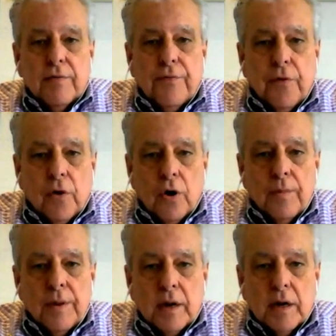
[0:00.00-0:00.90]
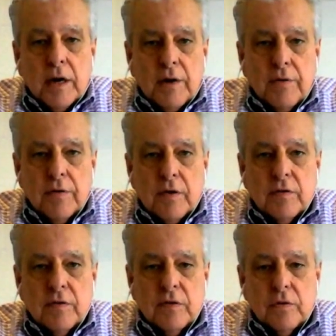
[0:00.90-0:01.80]
form that covers that
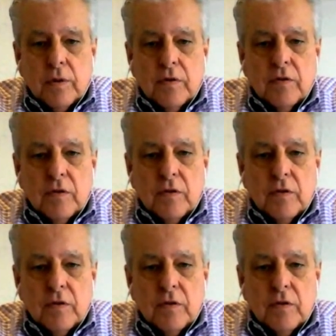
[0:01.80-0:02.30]
situation.